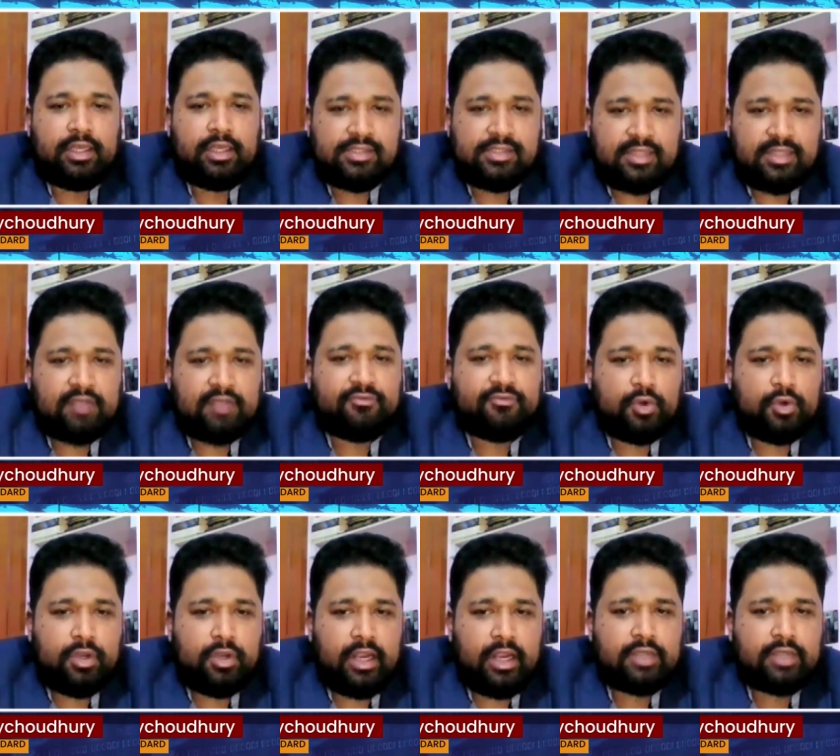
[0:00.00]
is enough
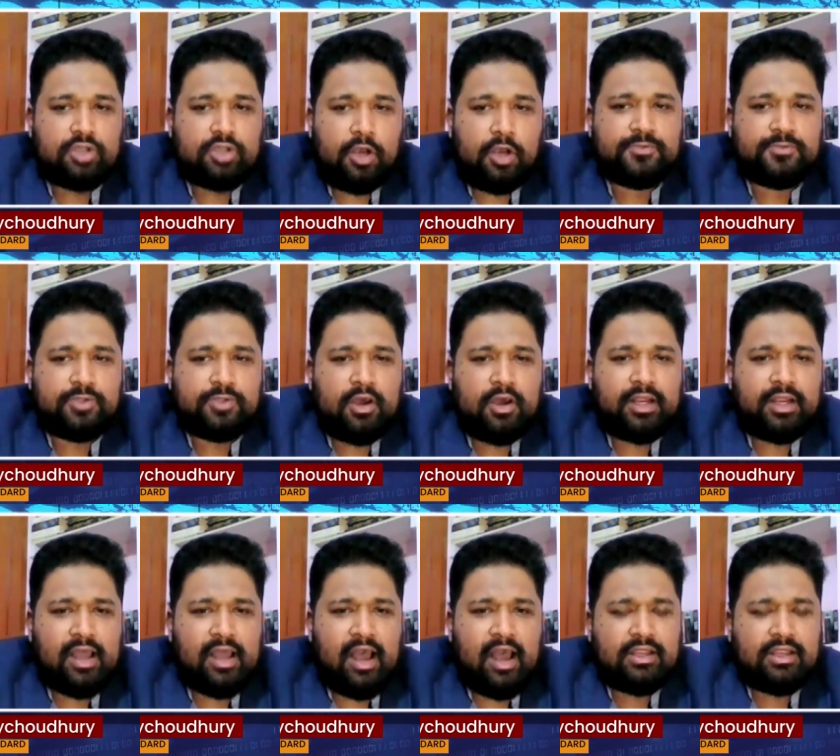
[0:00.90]
to create jobs,
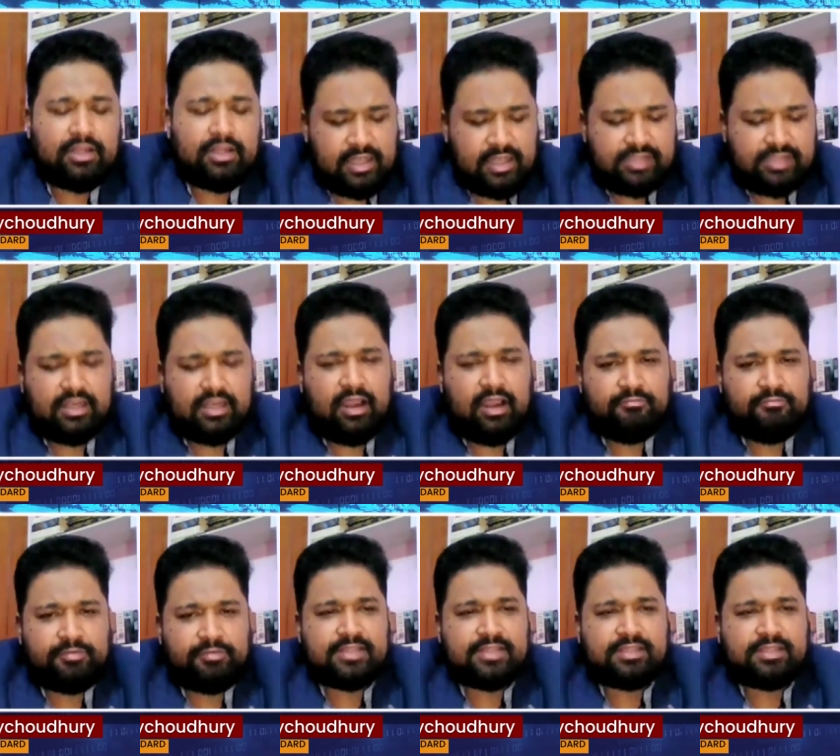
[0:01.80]
or does the
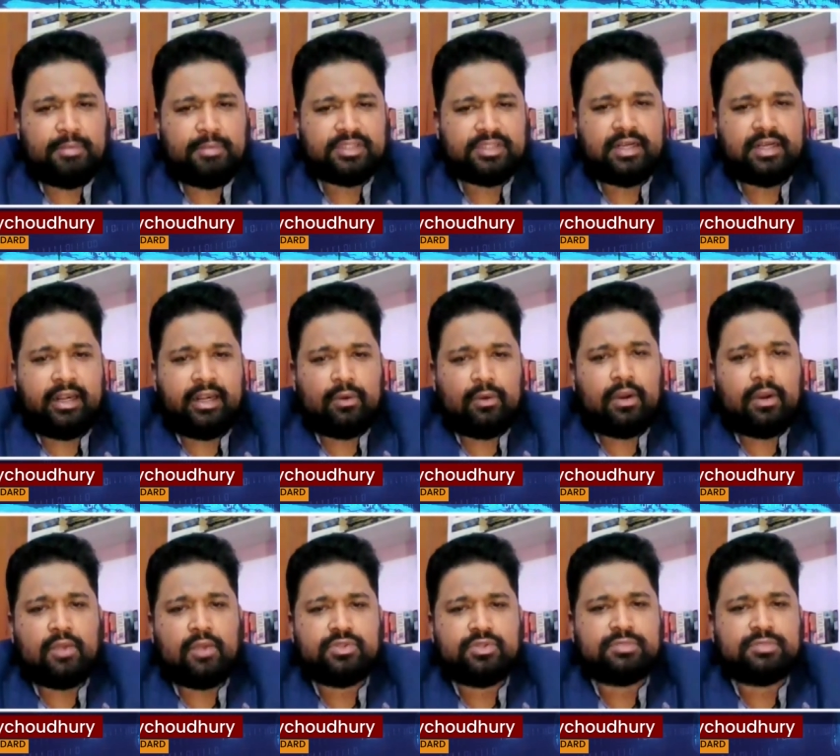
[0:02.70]
does the budget need to
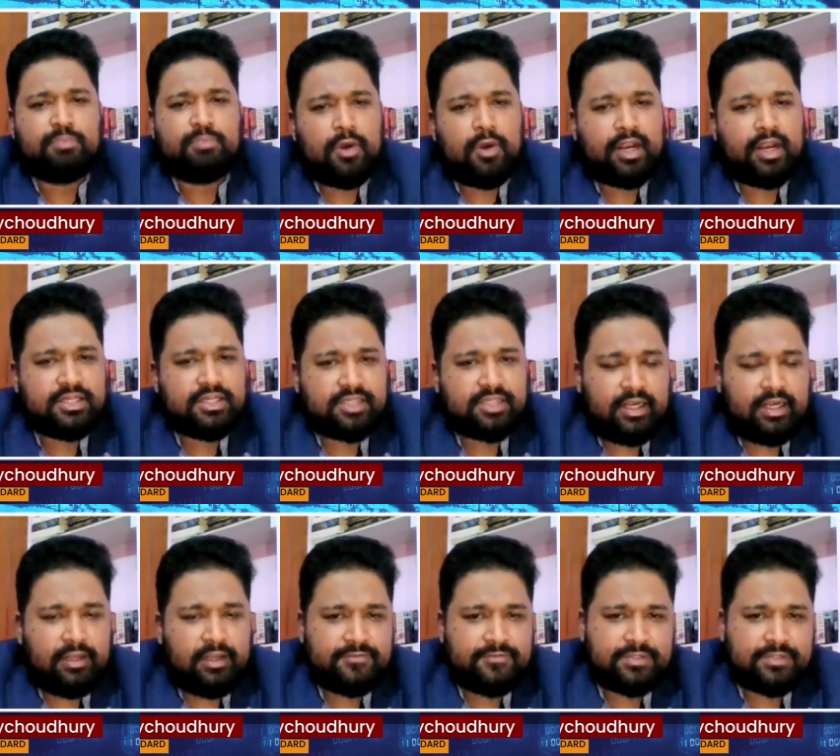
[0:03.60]
announce more
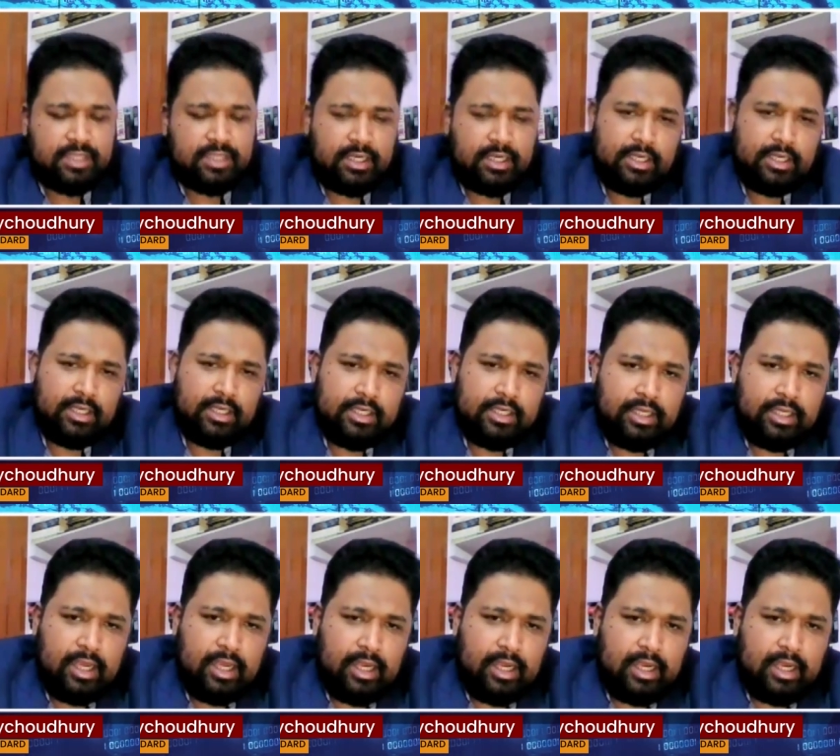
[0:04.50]
initiatives
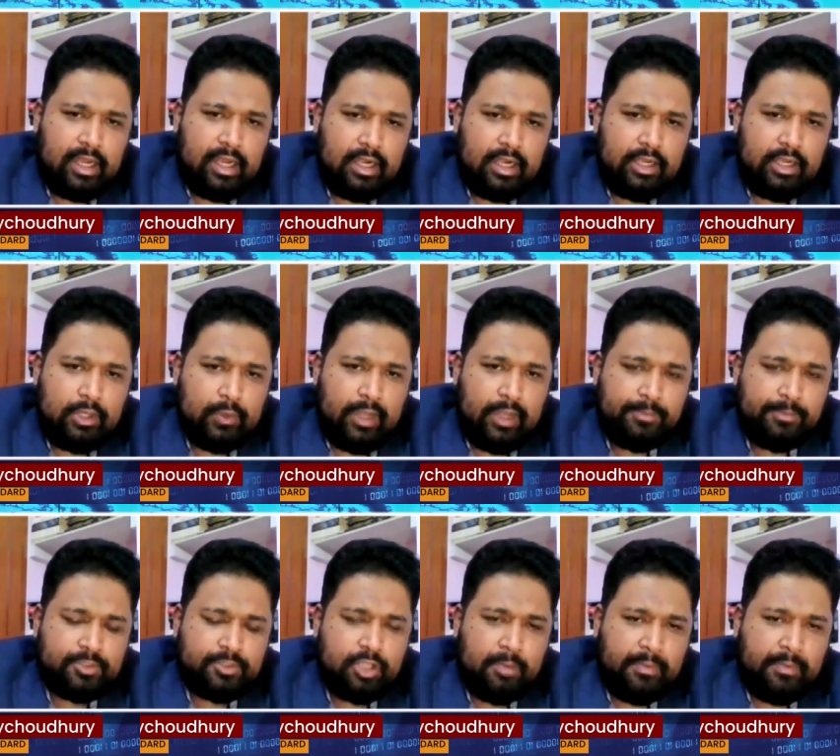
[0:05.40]
uh, to
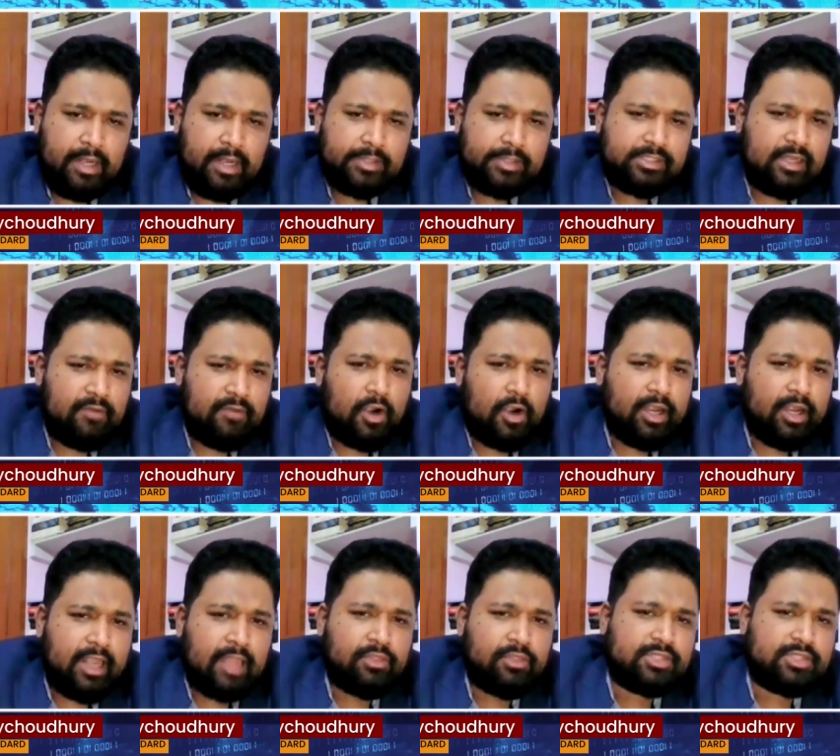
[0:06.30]
help job creation and what
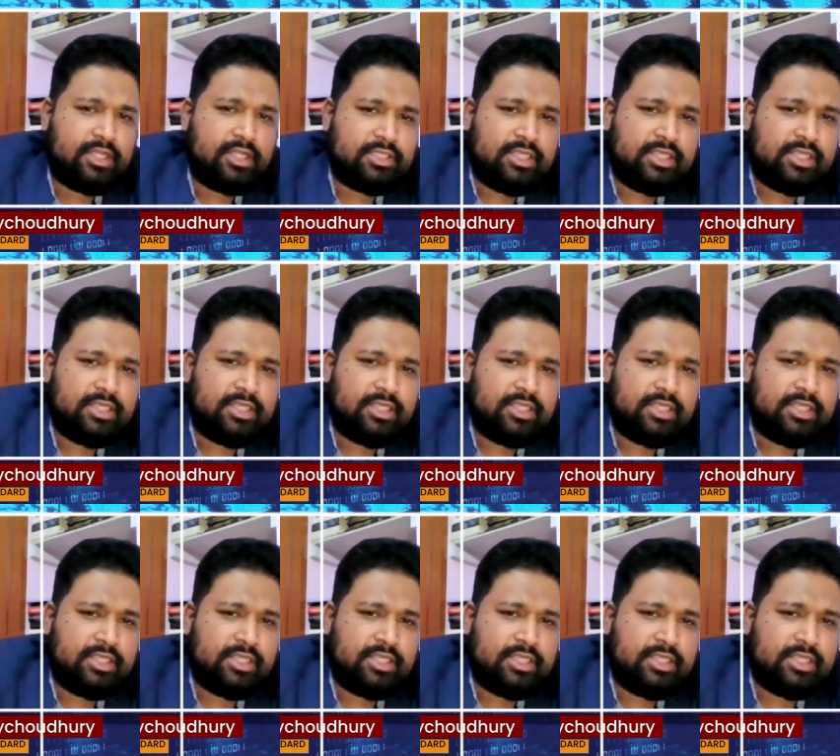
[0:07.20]
well, of those